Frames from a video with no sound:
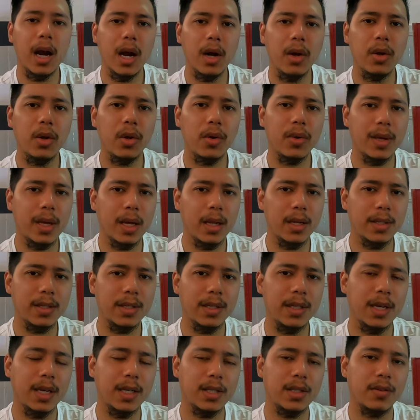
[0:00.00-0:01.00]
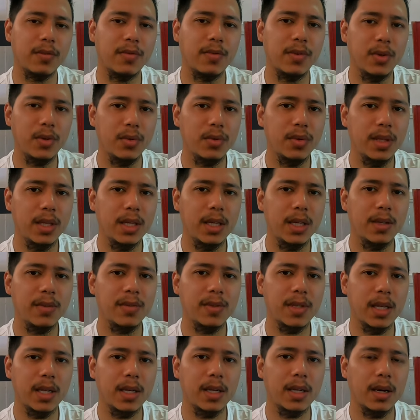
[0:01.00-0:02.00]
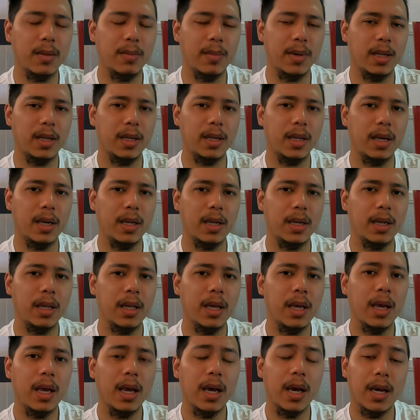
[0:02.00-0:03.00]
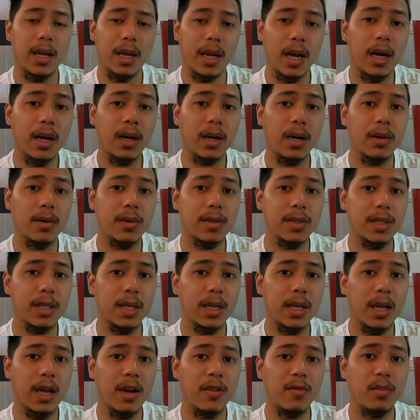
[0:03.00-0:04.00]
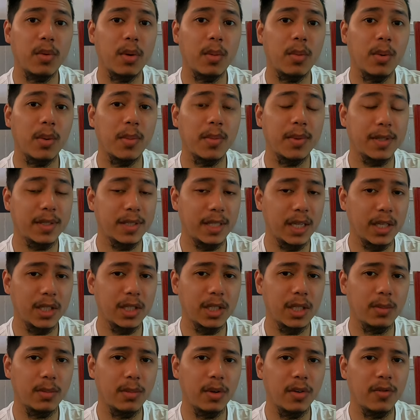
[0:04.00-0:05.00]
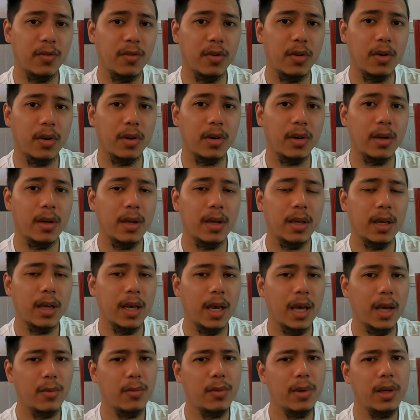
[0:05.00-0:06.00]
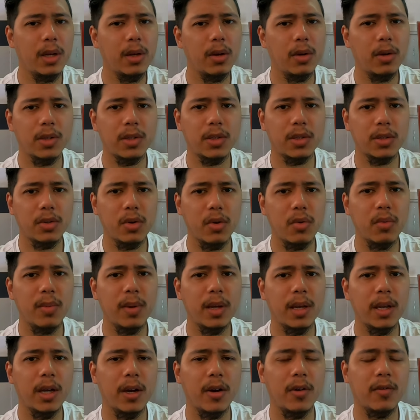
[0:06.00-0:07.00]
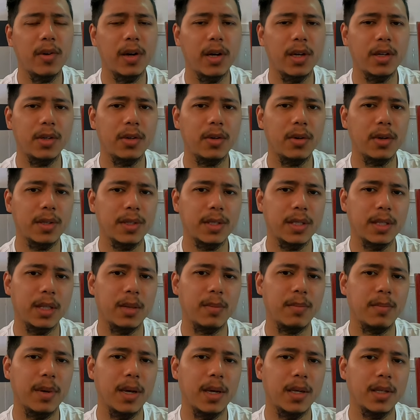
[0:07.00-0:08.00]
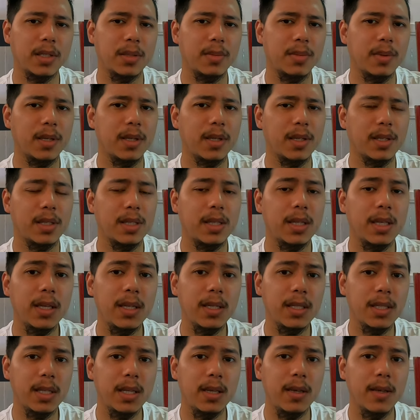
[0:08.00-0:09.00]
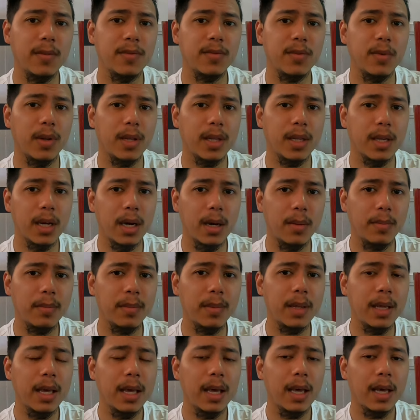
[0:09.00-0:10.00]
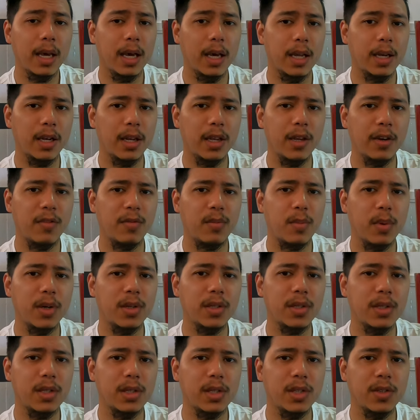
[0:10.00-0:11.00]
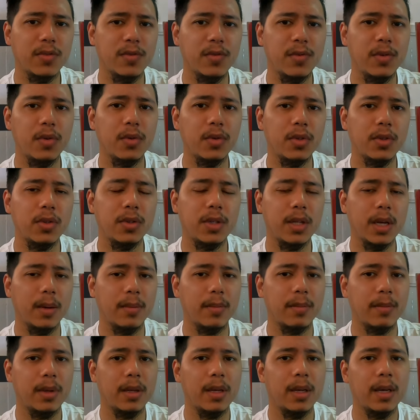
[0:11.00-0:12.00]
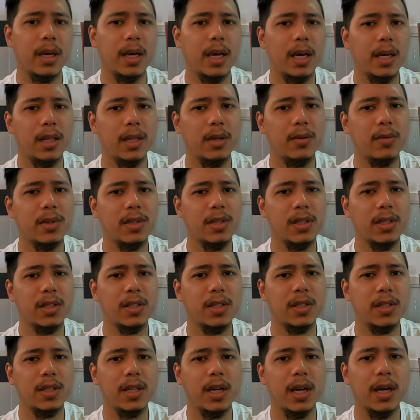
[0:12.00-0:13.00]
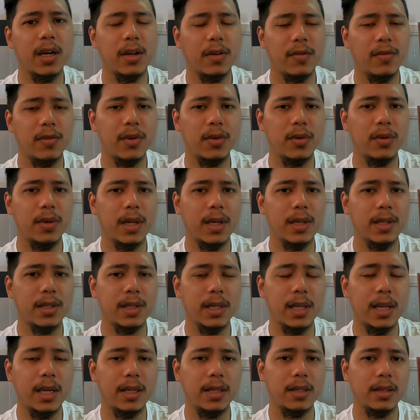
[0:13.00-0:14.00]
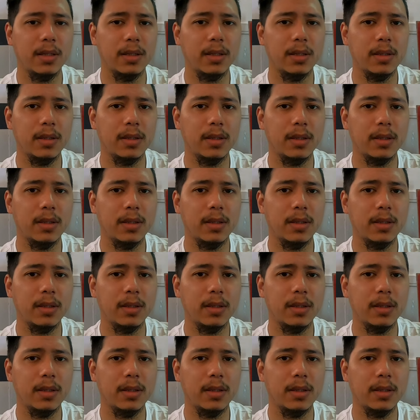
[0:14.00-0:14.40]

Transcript: Our locality has a few thieves that come at night, and our house didn't have proper protection before, and we lost so many of our dogs in the past because these thieves will come and give poisonous food to them, and they will just die a few days later.